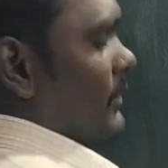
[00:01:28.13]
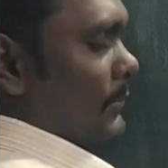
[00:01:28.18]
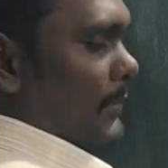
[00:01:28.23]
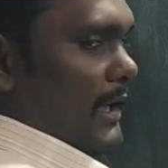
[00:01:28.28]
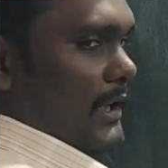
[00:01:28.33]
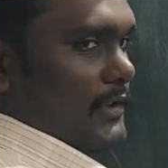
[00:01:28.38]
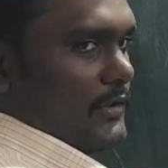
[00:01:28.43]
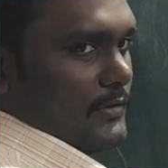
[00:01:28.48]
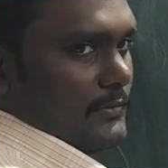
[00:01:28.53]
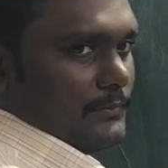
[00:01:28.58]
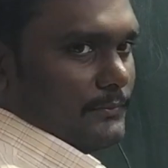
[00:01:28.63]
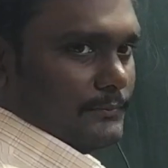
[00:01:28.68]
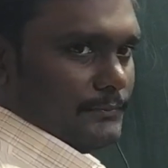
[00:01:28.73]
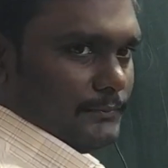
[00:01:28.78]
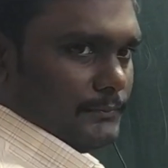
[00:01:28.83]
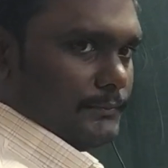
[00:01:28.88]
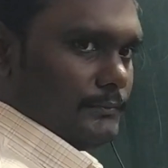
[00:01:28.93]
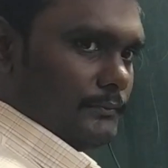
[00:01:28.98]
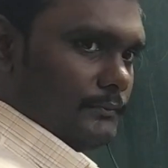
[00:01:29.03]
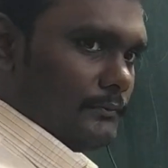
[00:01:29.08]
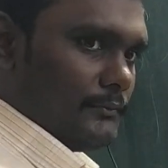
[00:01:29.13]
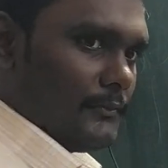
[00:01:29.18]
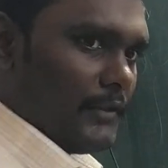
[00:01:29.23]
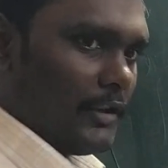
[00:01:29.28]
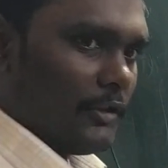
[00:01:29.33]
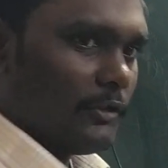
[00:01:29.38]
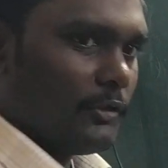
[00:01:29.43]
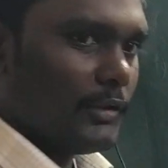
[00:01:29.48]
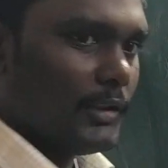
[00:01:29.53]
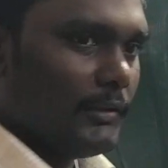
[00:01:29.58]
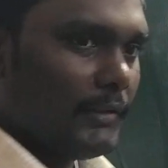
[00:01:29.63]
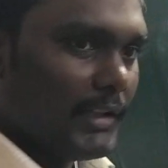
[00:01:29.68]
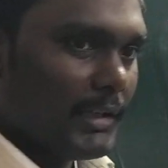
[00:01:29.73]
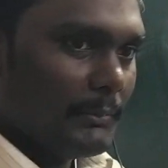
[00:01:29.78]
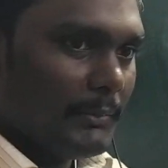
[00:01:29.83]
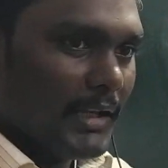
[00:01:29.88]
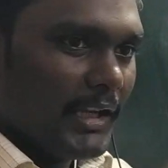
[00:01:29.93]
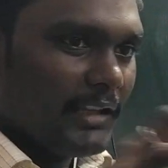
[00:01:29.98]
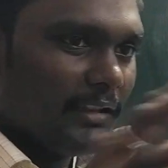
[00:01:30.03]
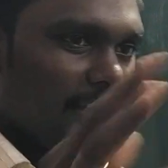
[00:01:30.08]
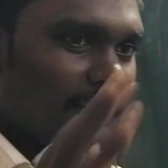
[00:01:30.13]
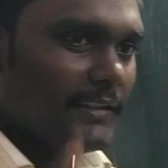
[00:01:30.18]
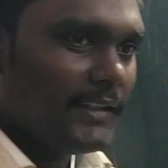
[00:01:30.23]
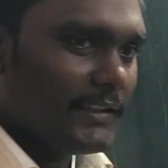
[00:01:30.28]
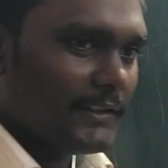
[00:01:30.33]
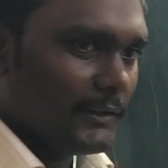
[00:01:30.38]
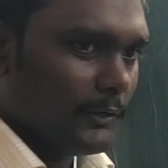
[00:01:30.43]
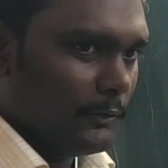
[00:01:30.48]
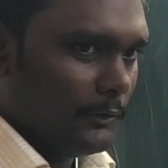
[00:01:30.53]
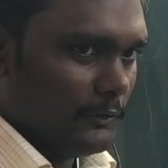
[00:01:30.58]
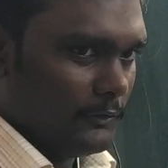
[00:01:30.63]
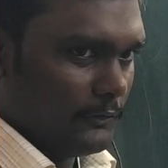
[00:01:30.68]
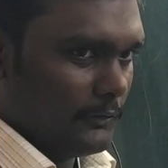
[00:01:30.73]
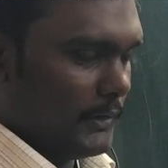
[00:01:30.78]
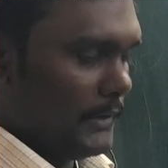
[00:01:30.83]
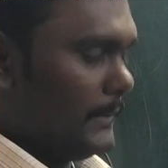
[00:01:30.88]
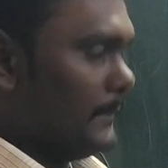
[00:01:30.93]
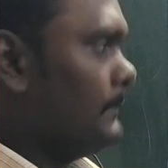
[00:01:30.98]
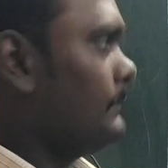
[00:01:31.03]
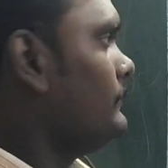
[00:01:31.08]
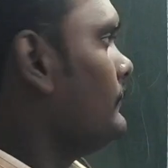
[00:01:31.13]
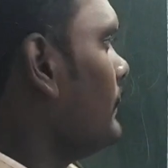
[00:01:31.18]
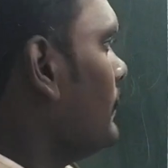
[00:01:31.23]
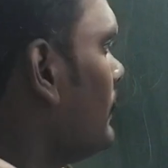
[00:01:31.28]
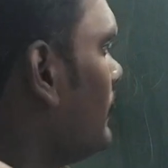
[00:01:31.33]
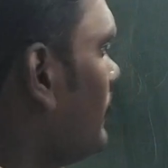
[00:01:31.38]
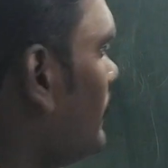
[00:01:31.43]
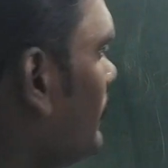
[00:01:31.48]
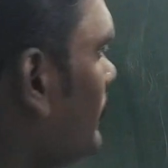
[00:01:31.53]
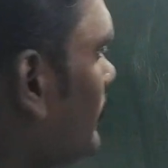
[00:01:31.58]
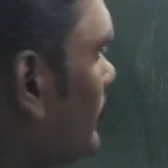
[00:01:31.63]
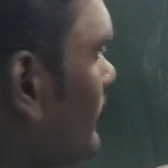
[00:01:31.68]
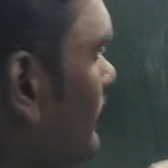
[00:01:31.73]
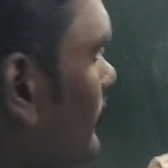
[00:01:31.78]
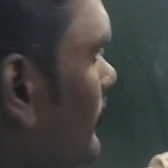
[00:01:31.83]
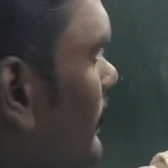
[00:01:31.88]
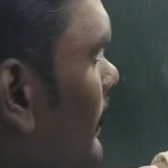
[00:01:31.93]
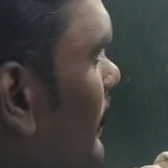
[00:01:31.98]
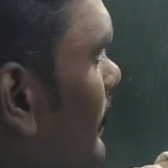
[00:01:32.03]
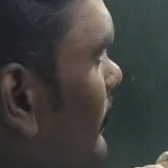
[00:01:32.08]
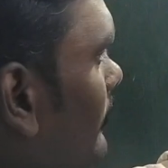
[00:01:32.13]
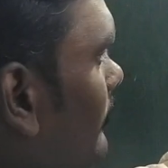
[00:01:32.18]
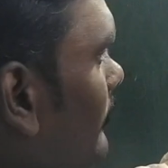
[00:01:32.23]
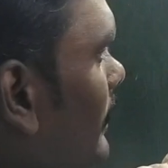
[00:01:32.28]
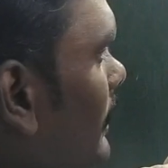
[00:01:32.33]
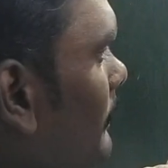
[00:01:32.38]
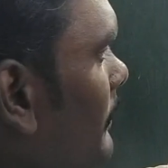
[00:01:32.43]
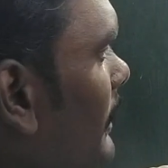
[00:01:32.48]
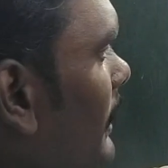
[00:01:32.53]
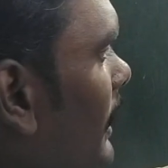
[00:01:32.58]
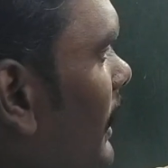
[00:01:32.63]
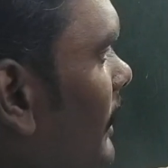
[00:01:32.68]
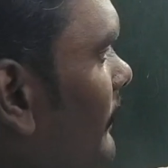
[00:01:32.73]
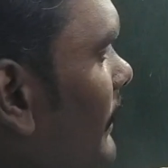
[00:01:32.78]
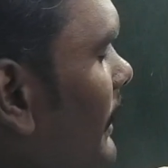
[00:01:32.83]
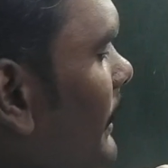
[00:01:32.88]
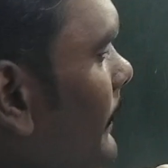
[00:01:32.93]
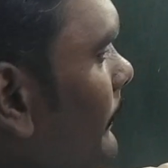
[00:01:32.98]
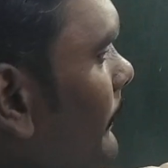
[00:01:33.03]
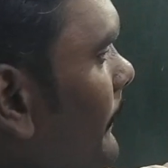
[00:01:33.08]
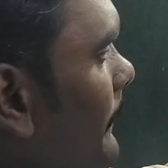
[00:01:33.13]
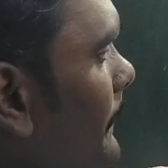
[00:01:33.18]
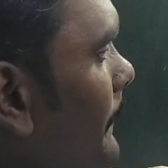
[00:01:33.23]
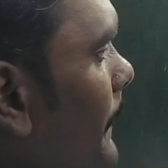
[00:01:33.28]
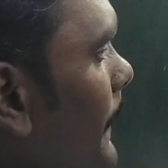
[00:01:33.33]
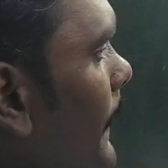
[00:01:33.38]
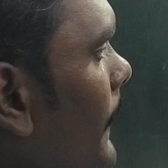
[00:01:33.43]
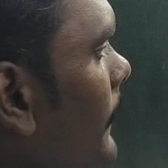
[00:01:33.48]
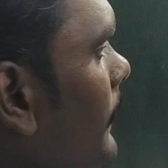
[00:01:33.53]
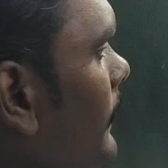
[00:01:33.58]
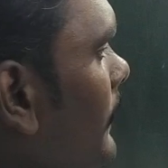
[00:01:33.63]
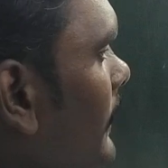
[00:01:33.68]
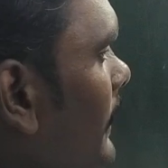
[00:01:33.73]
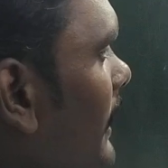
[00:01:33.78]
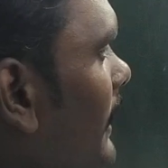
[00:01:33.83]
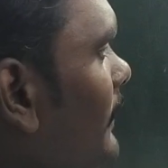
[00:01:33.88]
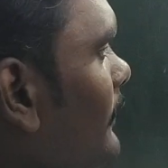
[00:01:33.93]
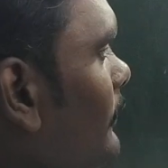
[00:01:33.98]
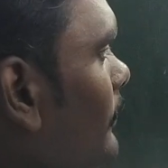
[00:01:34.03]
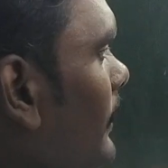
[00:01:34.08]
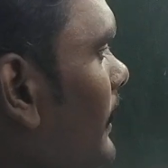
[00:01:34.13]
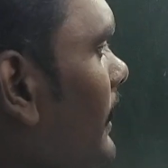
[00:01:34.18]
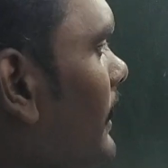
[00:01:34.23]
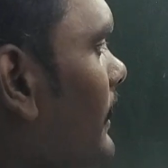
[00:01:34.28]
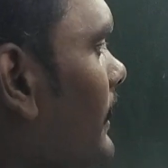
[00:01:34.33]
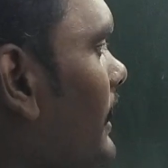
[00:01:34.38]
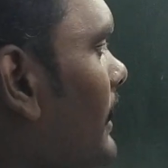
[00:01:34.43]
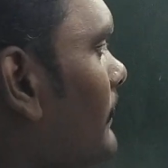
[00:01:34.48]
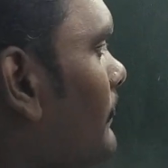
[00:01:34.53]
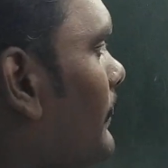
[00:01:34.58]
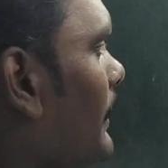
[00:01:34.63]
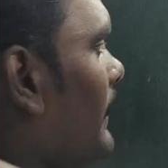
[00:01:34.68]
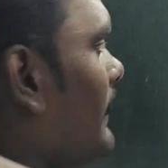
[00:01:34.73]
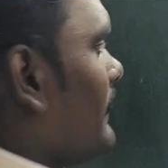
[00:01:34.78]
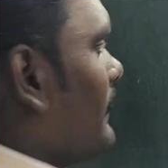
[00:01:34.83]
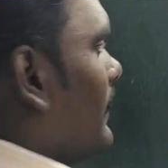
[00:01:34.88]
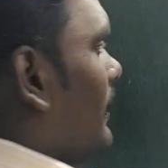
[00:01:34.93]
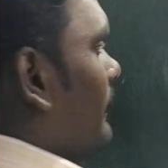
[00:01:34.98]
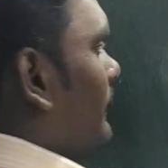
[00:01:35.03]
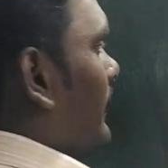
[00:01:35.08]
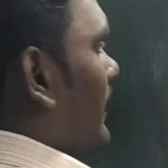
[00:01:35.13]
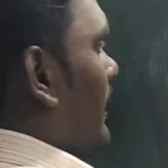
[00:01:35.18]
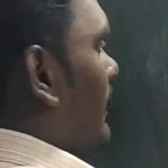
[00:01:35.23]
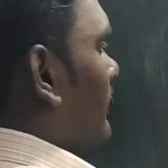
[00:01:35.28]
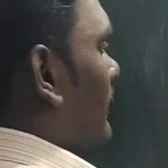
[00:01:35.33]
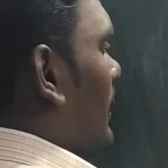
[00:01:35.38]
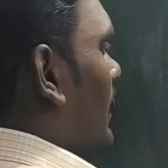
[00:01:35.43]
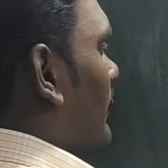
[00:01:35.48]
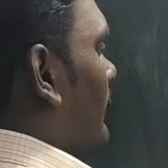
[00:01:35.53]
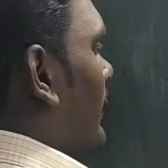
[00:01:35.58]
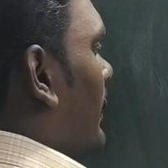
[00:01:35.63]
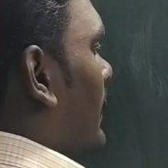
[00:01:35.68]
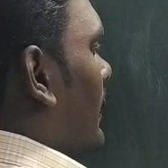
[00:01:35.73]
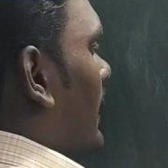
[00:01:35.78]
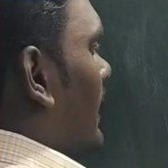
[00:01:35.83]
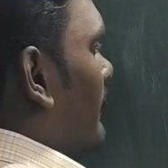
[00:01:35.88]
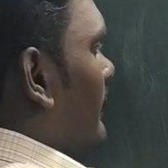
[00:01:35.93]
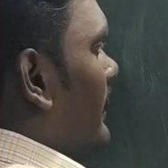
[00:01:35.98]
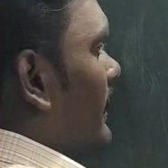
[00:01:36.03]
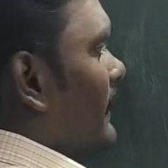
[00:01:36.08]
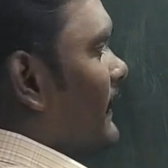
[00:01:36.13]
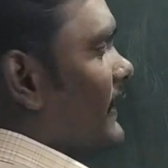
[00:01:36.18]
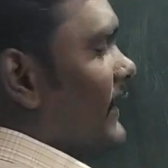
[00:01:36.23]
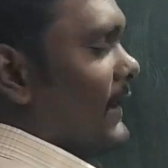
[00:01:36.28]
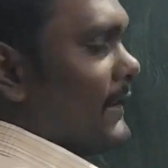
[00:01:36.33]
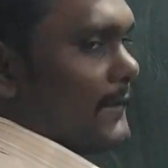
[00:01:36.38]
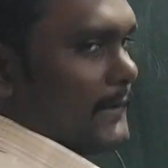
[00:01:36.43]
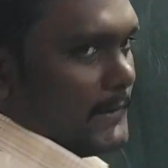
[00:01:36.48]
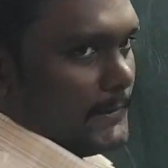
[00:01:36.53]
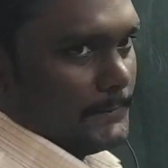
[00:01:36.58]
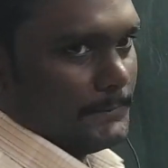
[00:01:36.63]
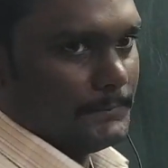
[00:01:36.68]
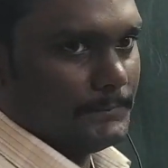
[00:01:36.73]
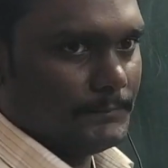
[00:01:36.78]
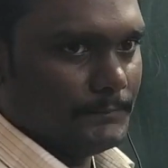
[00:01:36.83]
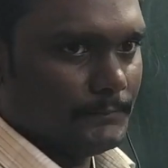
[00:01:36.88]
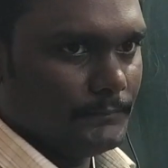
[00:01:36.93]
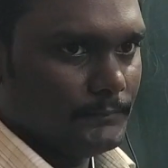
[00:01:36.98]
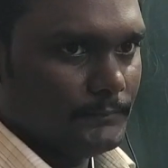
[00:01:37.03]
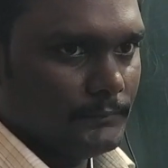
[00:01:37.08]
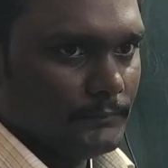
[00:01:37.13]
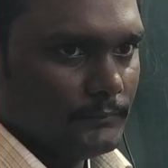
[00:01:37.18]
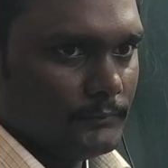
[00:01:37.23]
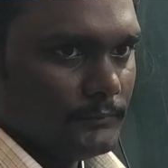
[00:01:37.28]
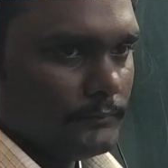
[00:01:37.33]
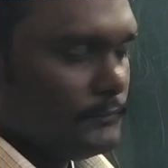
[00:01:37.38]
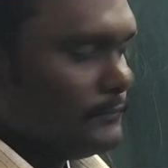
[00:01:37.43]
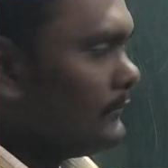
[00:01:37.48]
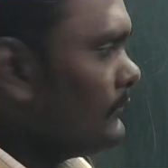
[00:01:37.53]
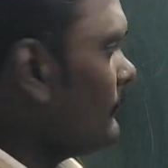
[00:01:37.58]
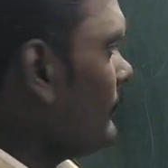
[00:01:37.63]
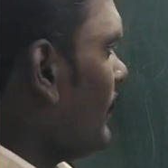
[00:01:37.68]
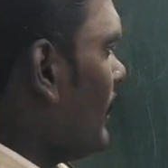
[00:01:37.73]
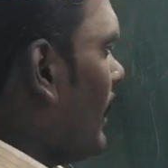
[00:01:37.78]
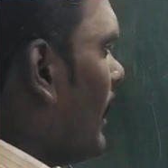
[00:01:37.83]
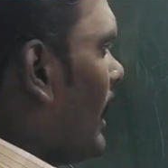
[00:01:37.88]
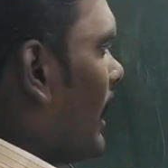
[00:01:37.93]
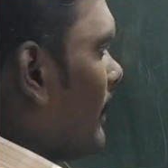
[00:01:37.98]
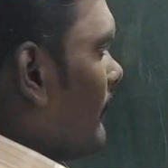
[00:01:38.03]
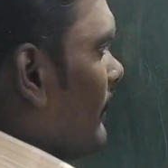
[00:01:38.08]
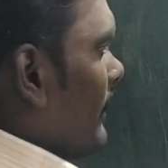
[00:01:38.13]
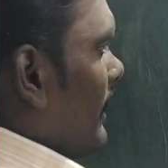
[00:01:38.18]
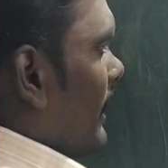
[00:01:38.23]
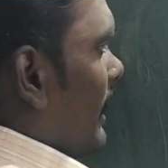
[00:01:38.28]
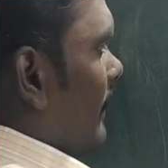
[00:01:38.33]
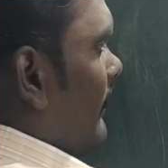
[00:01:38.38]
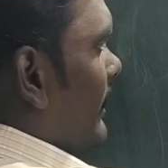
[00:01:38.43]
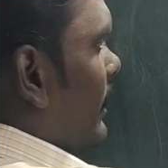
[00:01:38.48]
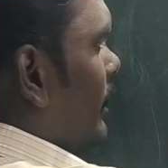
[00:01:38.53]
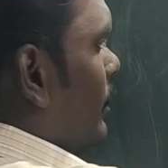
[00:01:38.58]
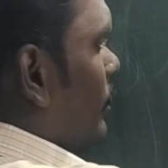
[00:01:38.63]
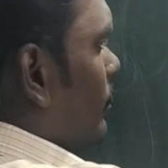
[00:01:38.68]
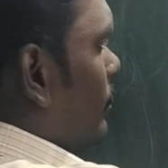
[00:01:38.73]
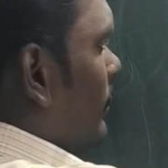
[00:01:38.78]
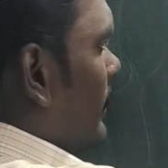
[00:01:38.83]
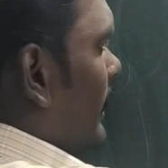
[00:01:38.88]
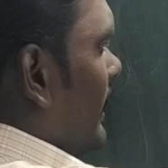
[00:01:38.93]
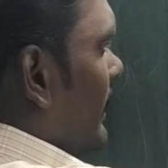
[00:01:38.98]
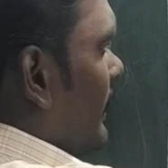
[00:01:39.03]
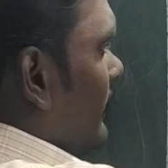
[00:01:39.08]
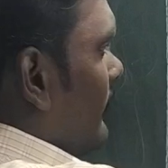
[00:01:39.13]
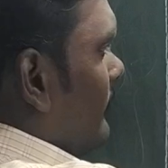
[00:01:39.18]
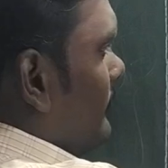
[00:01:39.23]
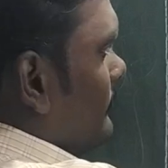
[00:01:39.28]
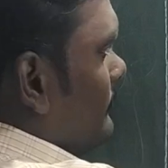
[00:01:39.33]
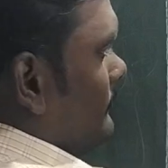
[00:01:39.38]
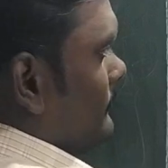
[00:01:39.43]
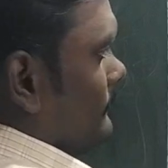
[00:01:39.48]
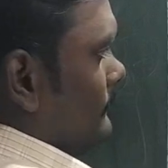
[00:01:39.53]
we should match so that we can make this as a whole square. So then we will be having a square in place of a, what we are having is x. Are we having 2 here?